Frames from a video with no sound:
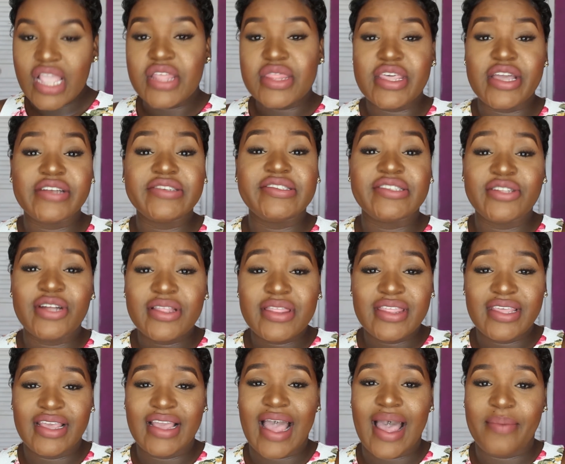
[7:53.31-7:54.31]
there's
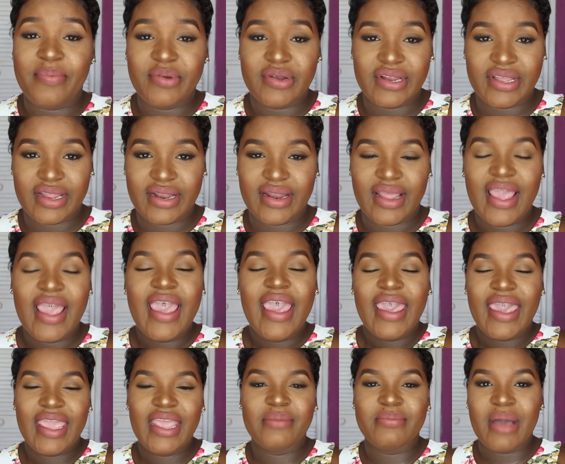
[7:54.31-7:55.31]
nothing happening
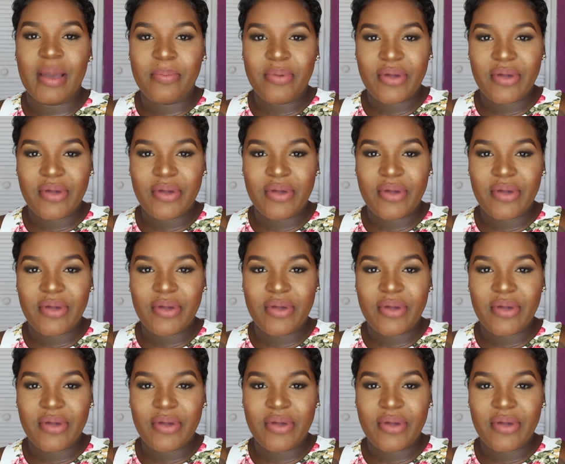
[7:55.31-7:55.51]
in my